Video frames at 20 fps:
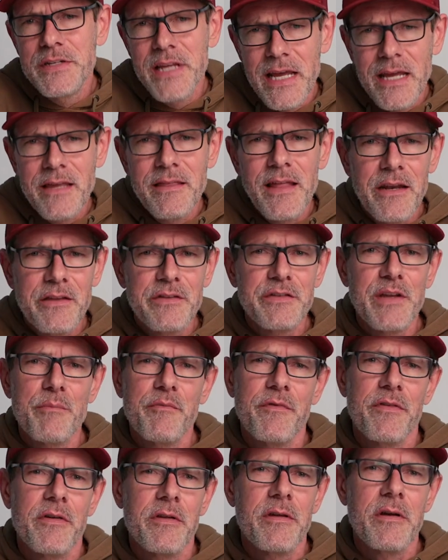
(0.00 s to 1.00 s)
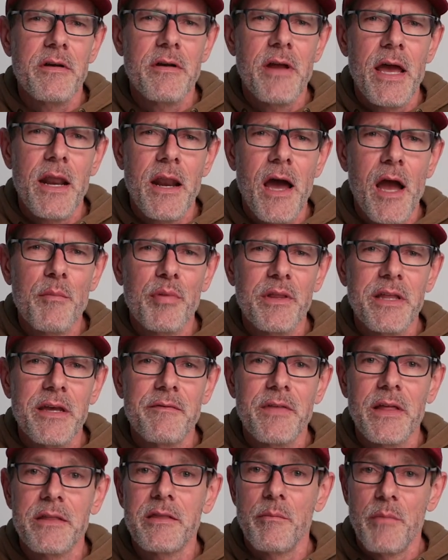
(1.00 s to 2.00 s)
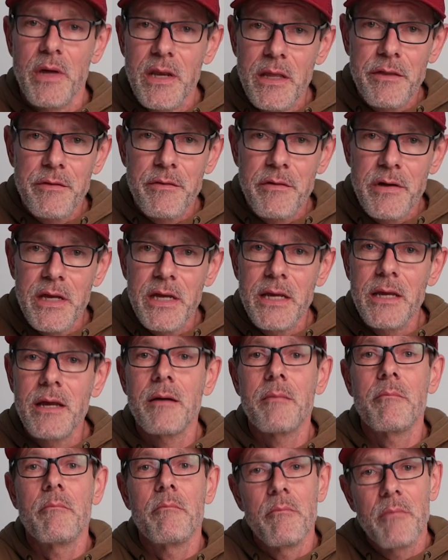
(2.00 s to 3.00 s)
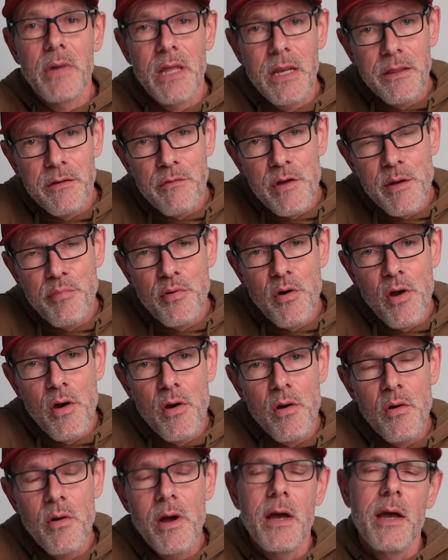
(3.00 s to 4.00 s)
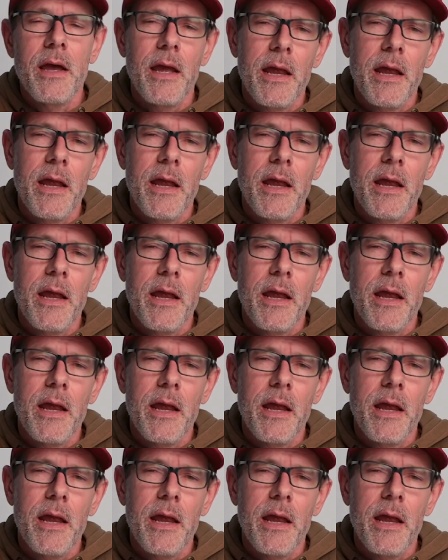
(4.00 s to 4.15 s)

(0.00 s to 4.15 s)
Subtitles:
taken that a step further, and I believe that the Mini 3, Mini 3 Pro,